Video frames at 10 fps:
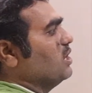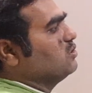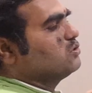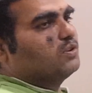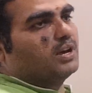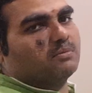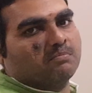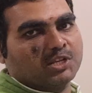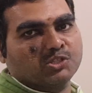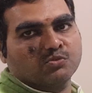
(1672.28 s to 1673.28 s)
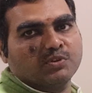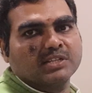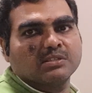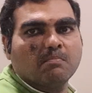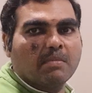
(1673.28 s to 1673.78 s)
X square plus
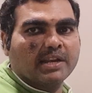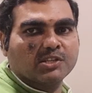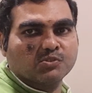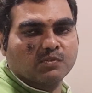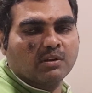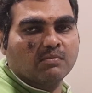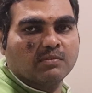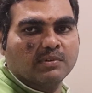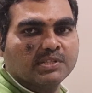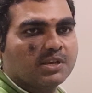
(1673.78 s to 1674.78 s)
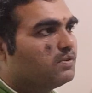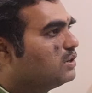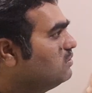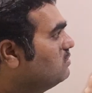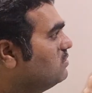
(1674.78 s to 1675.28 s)
2x minus 12 is
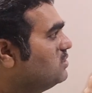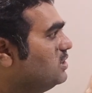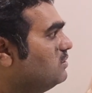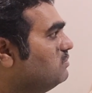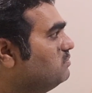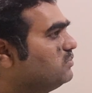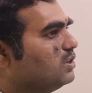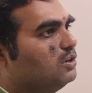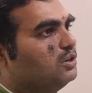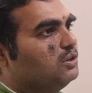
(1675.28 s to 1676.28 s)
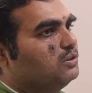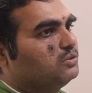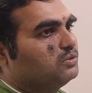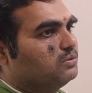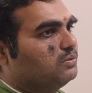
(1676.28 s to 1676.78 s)
equal to 0.
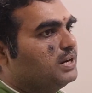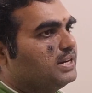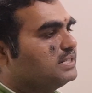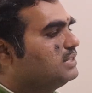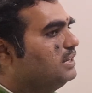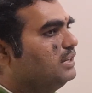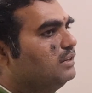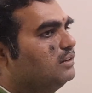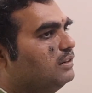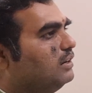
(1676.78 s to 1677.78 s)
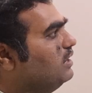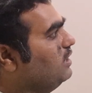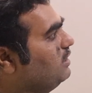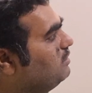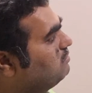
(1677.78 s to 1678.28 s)
So let us see
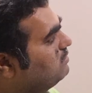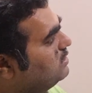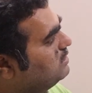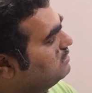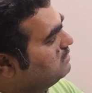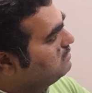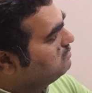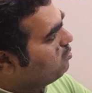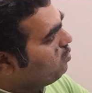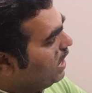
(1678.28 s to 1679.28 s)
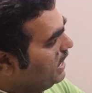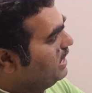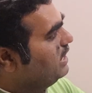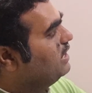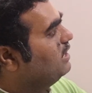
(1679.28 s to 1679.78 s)

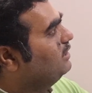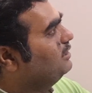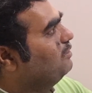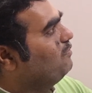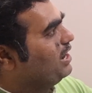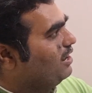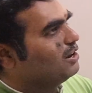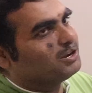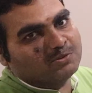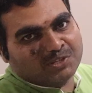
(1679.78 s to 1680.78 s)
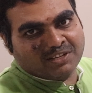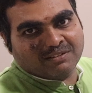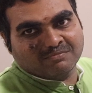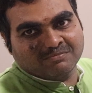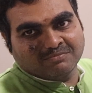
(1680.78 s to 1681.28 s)
why we cannot
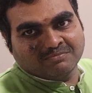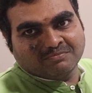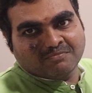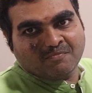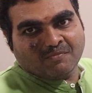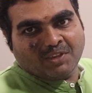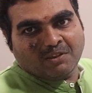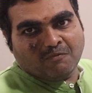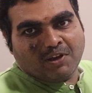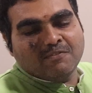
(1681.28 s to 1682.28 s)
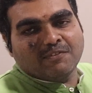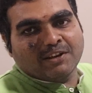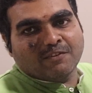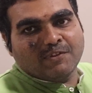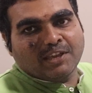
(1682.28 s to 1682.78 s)
here. Why we
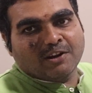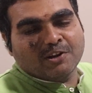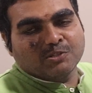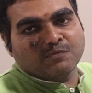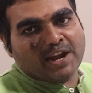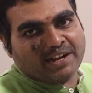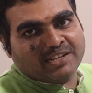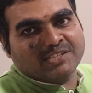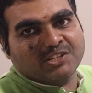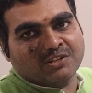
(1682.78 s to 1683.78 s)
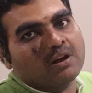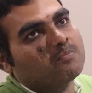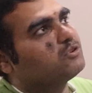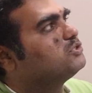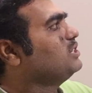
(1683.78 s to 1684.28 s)
cannot use factorization
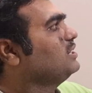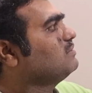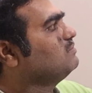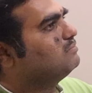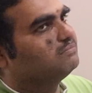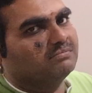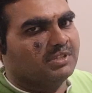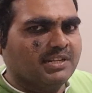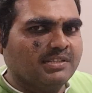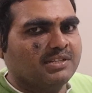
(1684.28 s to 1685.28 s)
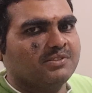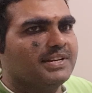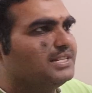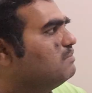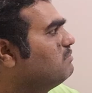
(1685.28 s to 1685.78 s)
approach here? The reason is
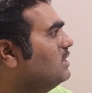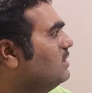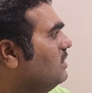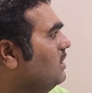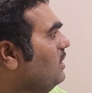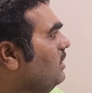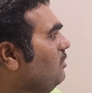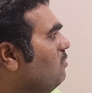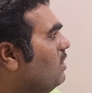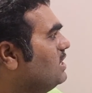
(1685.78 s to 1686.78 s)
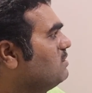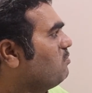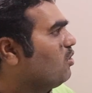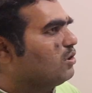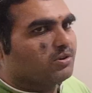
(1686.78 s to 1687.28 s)
very simple. What is the
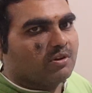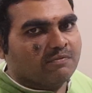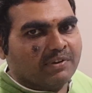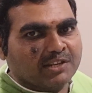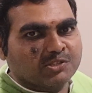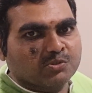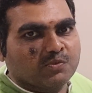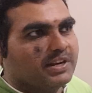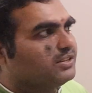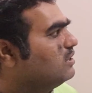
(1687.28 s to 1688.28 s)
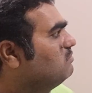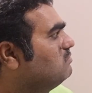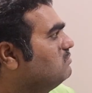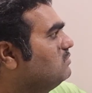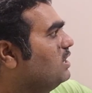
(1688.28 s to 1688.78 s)
product of x square
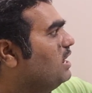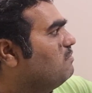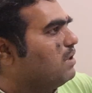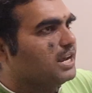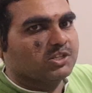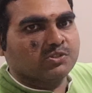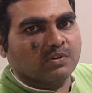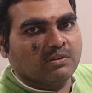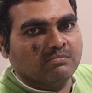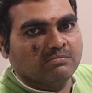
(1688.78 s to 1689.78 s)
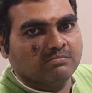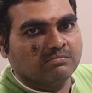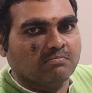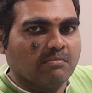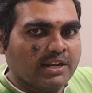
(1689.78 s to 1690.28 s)
term and minus 12?
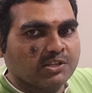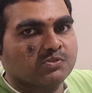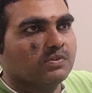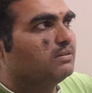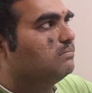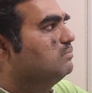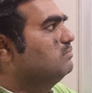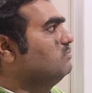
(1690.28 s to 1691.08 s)
Minus 12.